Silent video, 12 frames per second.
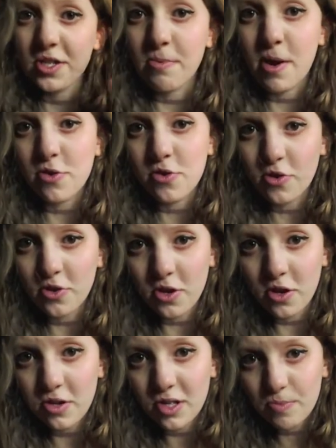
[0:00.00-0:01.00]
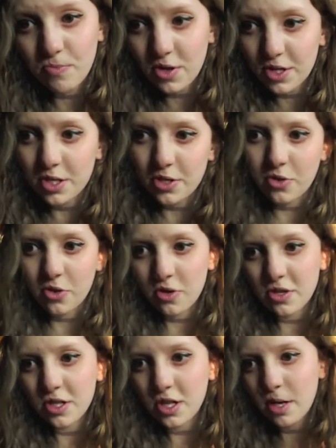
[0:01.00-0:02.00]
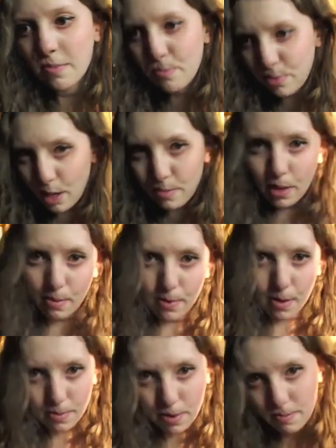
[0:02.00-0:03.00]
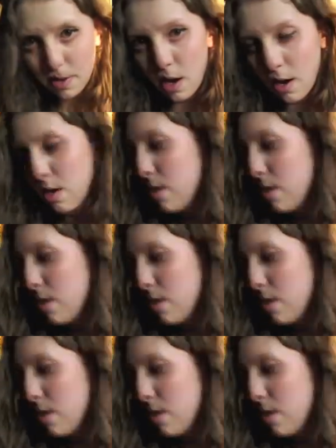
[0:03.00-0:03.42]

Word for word: about your clothes and what's in your closet and blah blah blah blah blah.